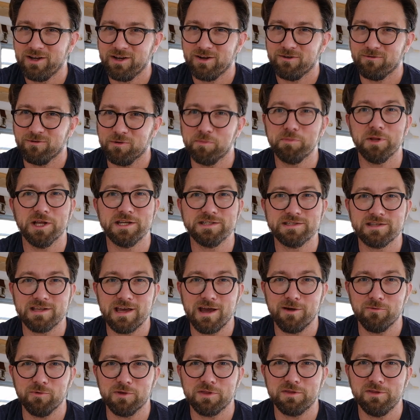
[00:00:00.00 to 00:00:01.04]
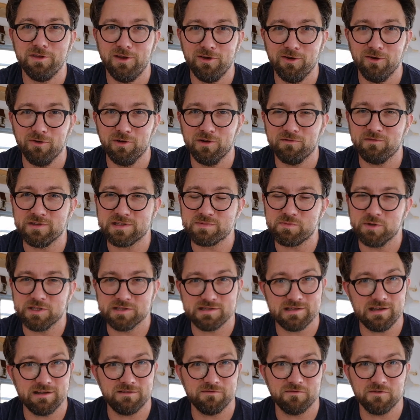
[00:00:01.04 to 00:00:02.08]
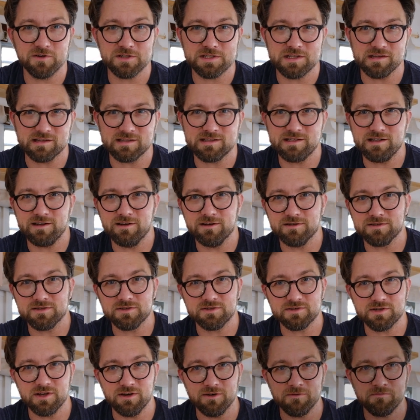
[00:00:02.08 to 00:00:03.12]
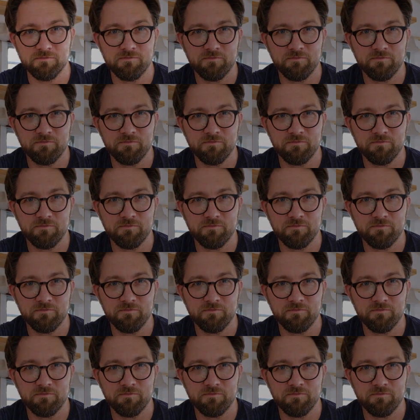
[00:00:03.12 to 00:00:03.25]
replace that with new if it's been sitting for 60 years or so.